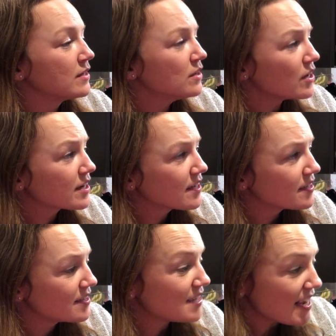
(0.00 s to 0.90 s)
Look,
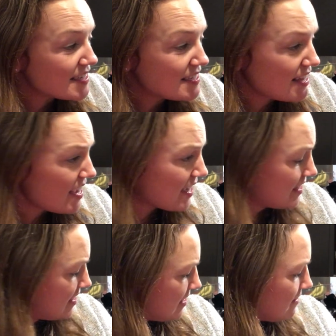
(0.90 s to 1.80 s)
day
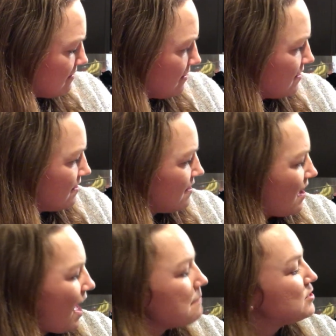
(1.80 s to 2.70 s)
six.
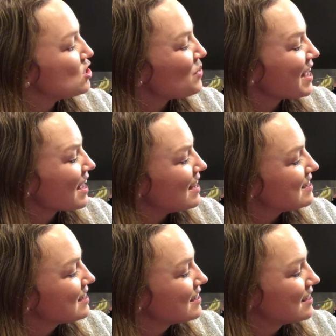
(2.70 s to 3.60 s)
I'm doing
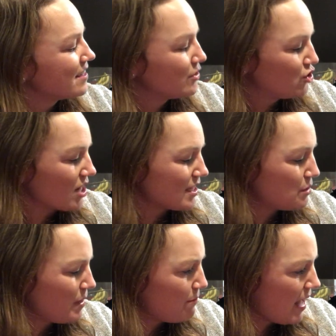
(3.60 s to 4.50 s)
it.
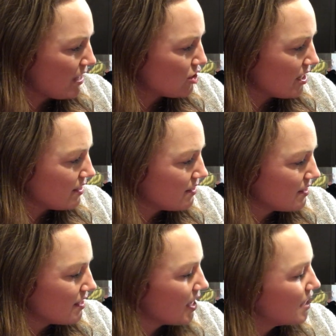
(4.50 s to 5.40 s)
Just be patient.
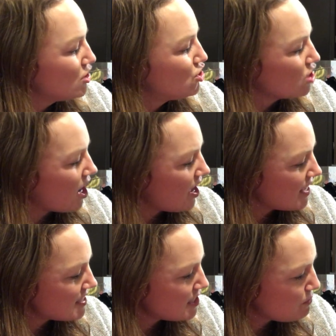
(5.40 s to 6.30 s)

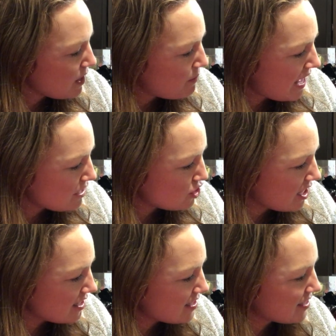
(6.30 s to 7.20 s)
Just be
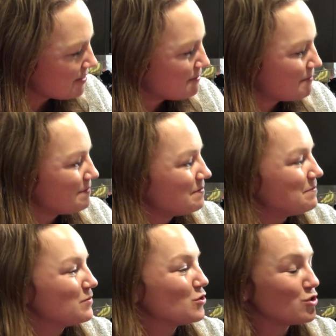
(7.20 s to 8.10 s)
patient.
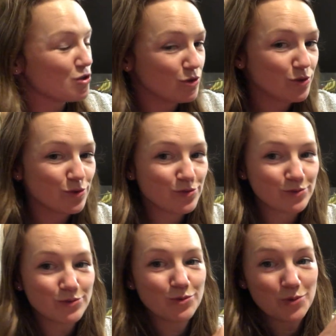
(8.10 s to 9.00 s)
Two
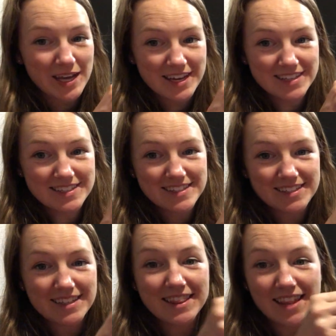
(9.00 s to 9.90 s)
weeks
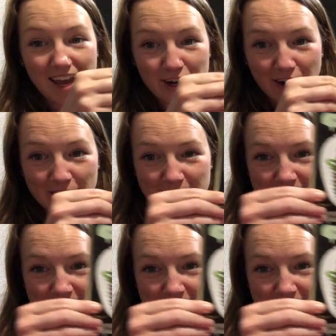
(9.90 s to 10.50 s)
later.